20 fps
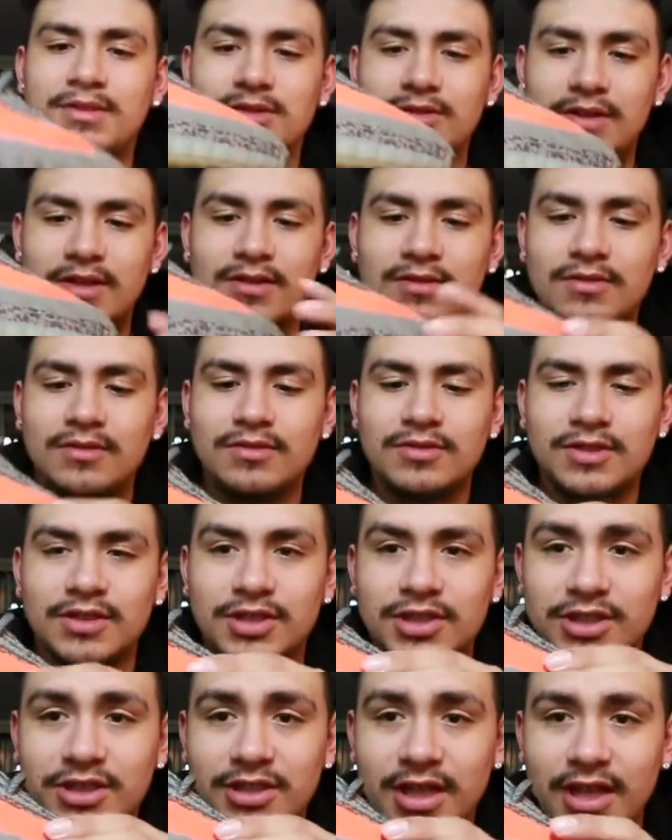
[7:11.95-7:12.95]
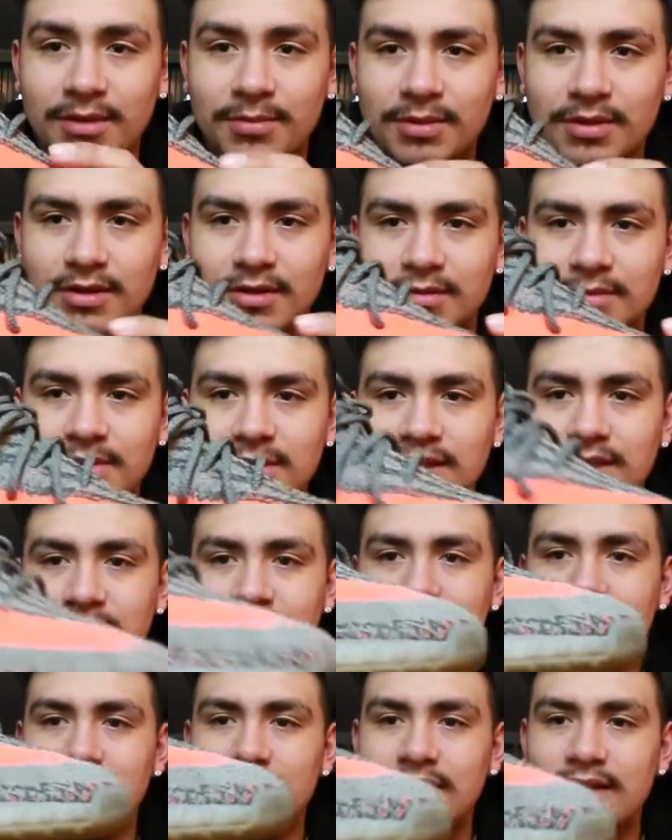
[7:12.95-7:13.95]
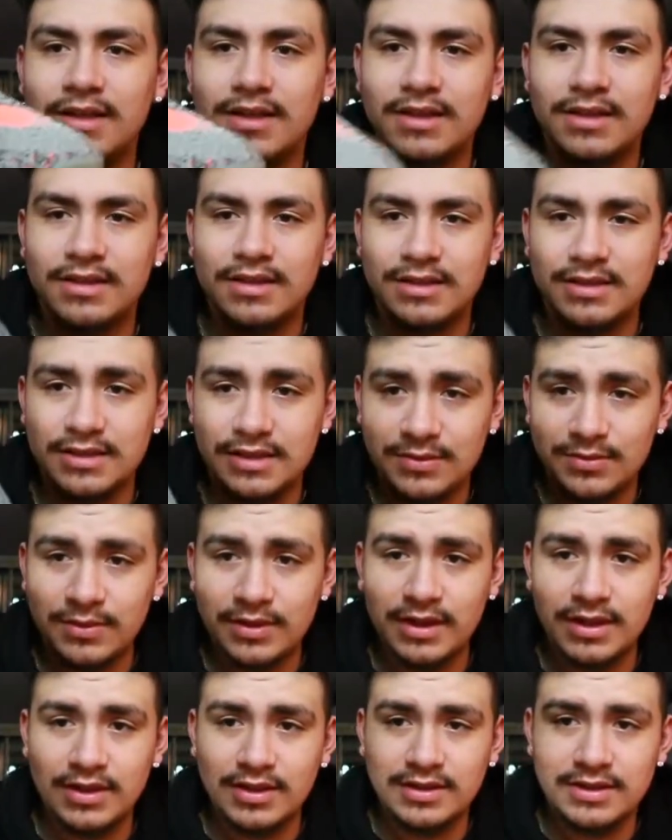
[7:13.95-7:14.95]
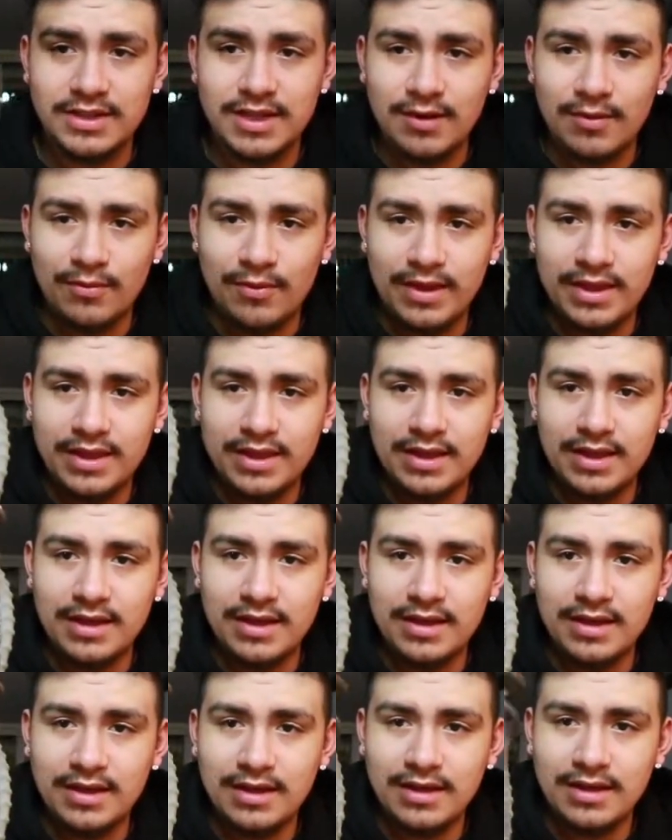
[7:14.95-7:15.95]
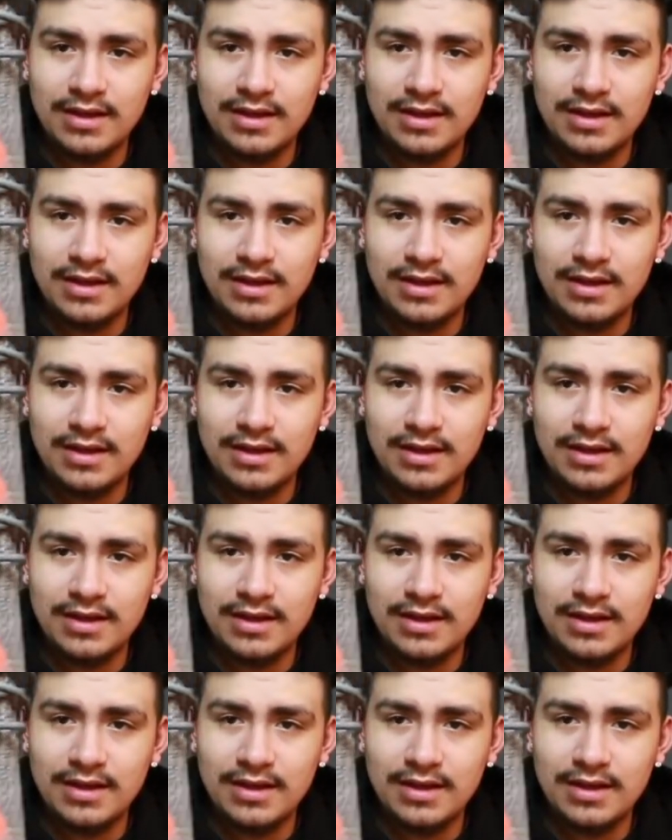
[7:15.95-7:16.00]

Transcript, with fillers: so they don't lose their shape, you know what I'm saying? This is what it looks like with it.